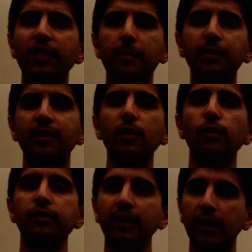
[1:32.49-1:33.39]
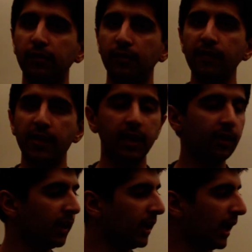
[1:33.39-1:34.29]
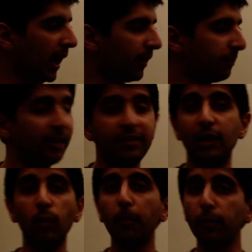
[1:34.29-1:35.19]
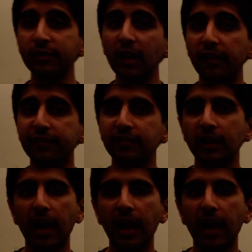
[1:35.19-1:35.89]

their material standards of living, and basically they want more stuff.